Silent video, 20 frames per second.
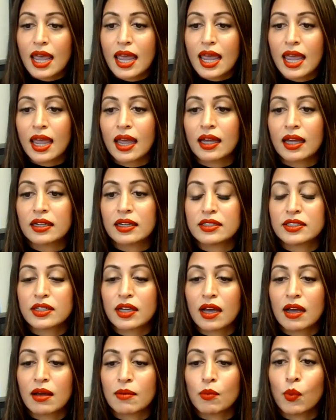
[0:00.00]
And
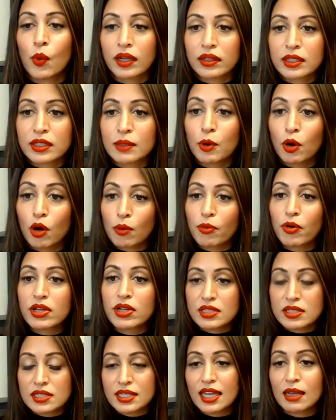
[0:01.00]
what the borough
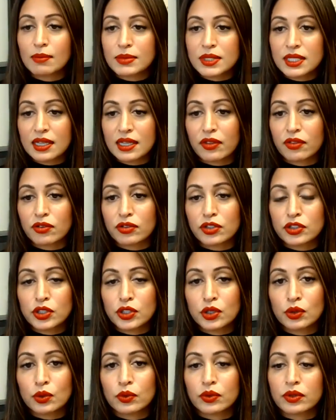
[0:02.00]
presidents came together to
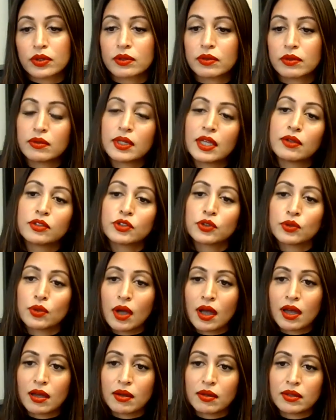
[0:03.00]
do,
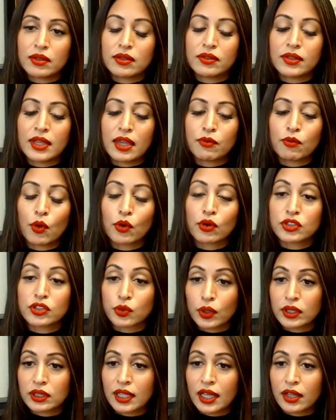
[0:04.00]
they wrote a
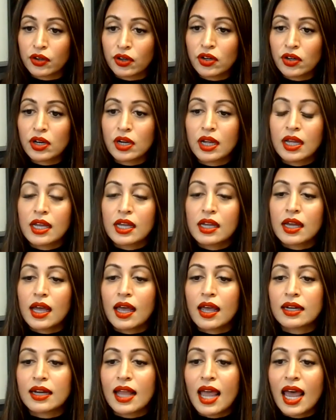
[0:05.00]
joint letter
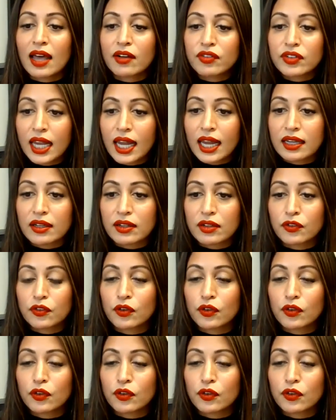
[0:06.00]
and advocated